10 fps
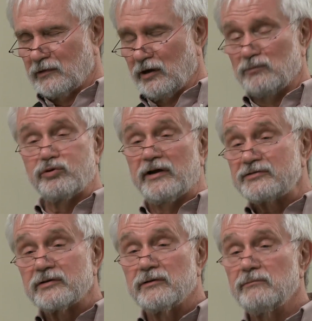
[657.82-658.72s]
God
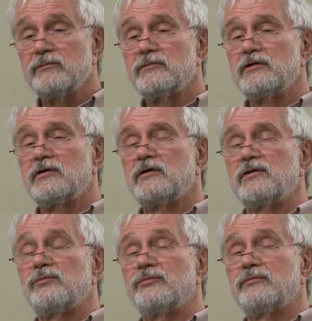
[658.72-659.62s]
bless him,
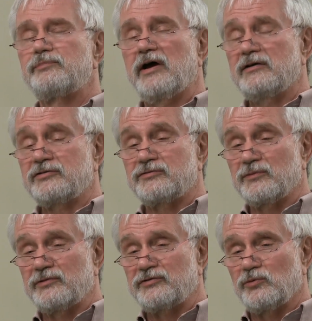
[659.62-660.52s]
passes
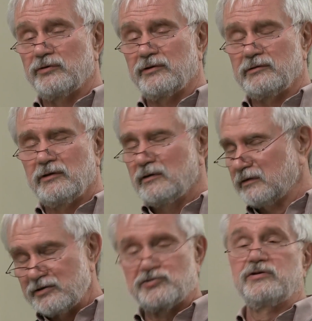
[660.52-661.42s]
from this world,
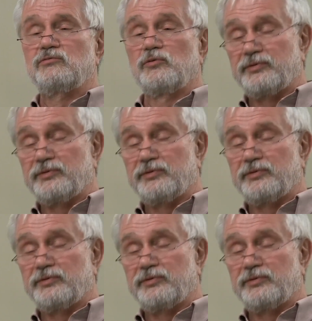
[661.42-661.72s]
that tree will